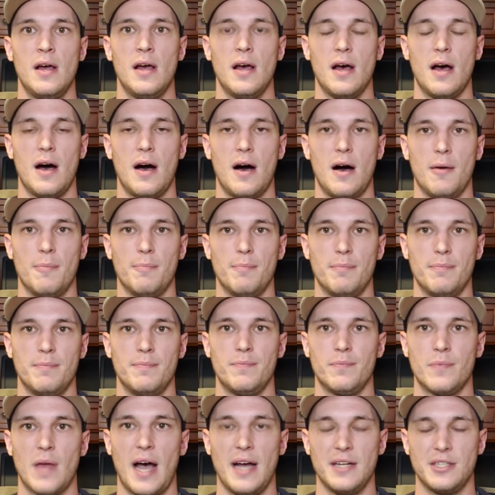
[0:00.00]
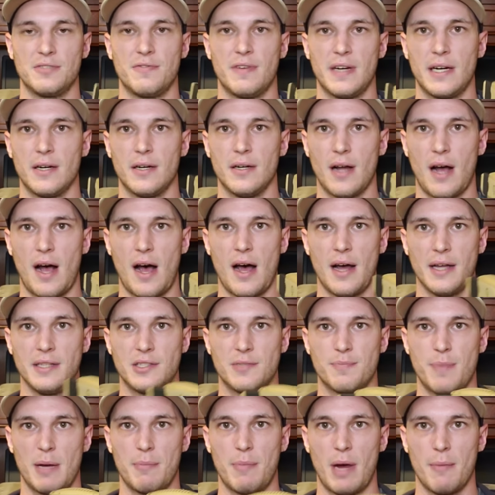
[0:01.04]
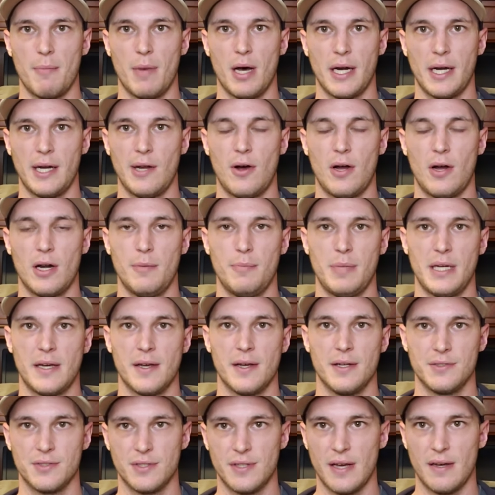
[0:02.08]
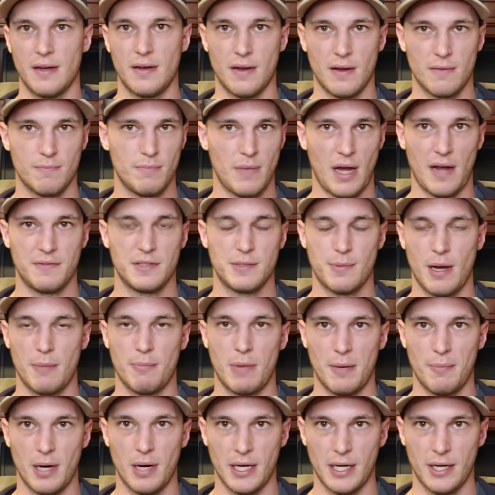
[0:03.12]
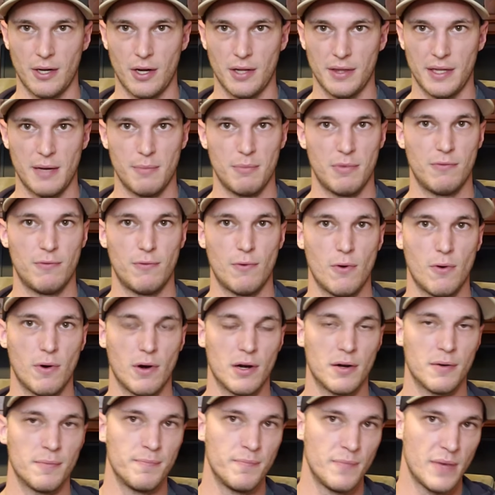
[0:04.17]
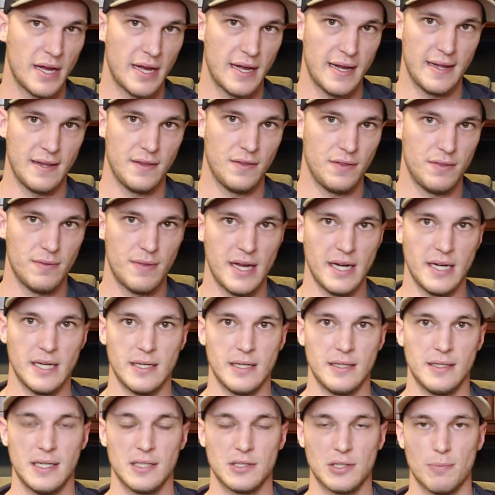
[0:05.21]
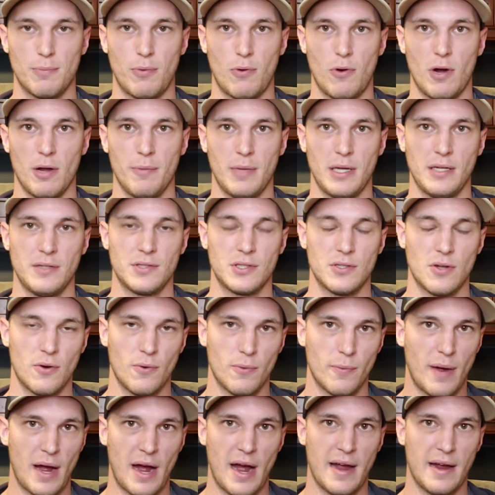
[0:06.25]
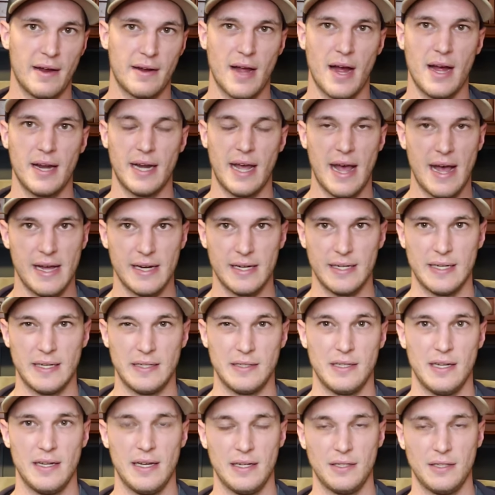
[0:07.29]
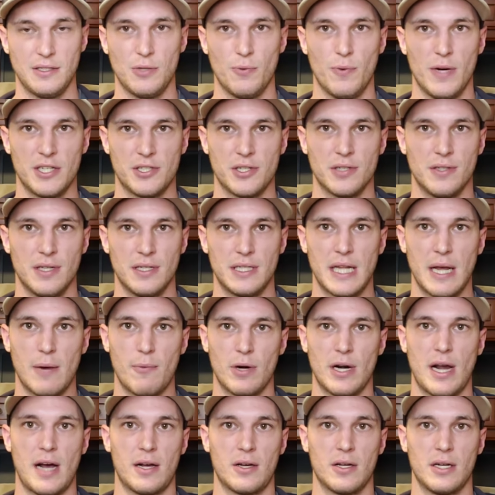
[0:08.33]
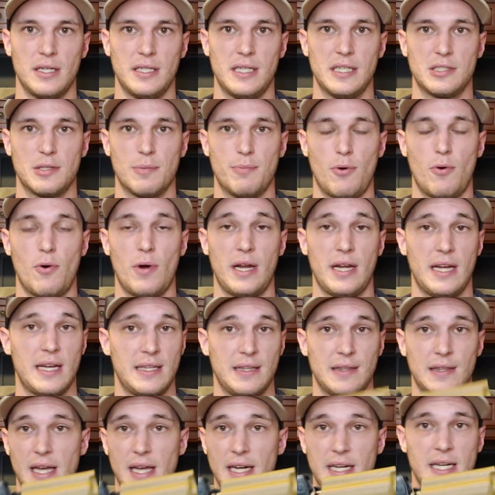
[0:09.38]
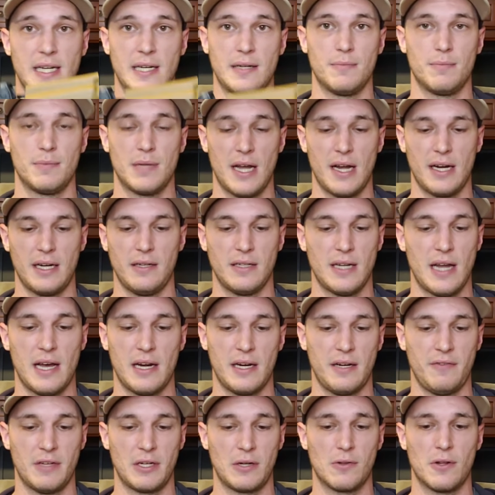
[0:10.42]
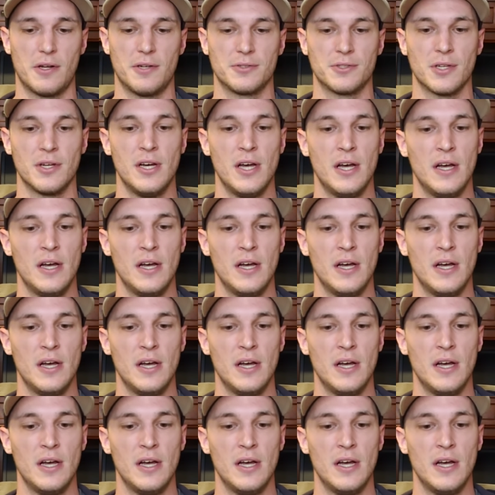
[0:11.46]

I just figured I'd spend my money on it because I spent my money on them before and they didn't disappoint me, so I kind of had an intuition that they were not going to disappoint, and they didn't, not even close.